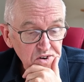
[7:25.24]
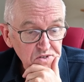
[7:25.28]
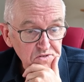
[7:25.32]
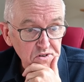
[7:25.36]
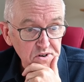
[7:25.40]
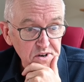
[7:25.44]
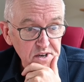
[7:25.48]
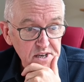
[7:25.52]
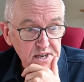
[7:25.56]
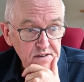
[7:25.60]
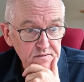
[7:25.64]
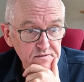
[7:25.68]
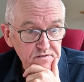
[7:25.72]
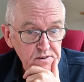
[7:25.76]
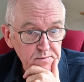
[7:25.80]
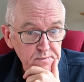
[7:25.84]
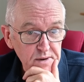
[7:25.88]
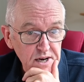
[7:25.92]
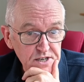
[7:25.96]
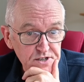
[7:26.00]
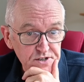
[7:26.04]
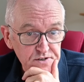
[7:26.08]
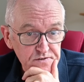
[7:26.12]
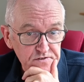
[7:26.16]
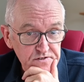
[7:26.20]
Chronic
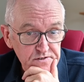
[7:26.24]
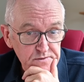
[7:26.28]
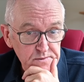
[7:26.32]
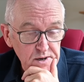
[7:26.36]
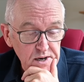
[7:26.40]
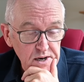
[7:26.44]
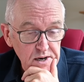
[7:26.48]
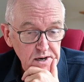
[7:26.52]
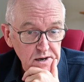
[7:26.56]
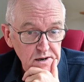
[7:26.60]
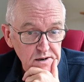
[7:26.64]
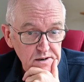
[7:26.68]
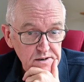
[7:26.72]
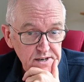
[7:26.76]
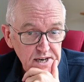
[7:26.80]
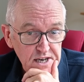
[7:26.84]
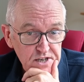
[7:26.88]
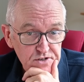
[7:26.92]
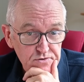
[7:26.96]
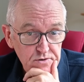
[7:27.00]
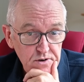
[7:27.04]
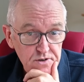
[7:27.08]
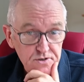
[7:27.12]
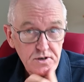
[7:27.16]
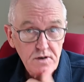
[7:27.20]
inflammation from
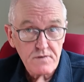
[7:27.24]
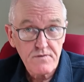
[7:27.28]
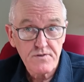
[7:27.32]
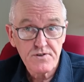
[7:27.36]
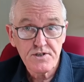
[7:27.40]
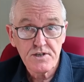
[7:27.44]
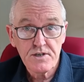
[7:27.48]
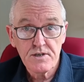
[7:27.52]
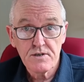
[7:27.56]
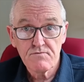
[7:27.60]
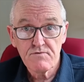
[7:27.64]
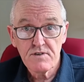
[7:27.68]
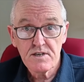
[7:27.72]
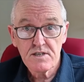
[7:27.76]
gastroesophageal